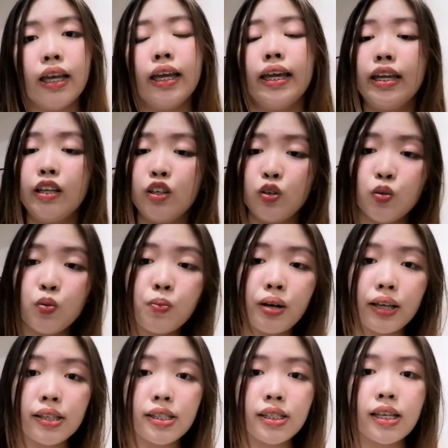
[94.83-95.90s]
In
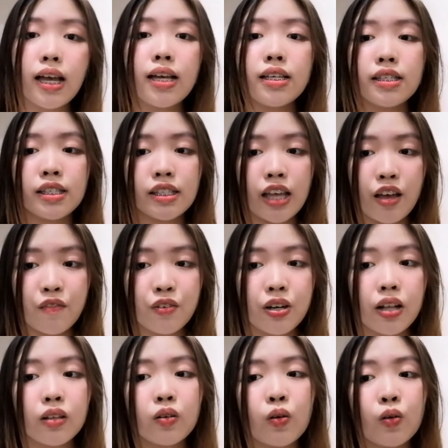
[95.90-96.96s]
humans,
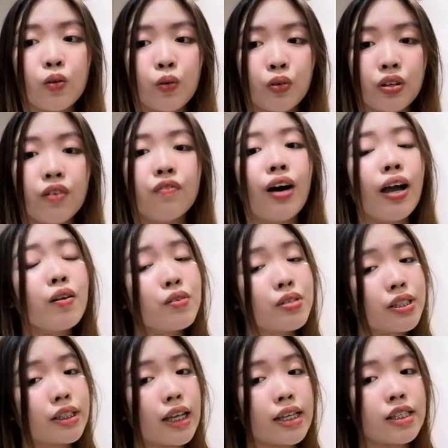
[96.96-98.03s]
several
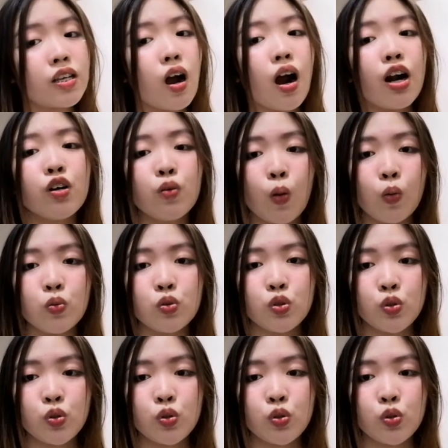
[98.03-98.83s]
coronaviruses are known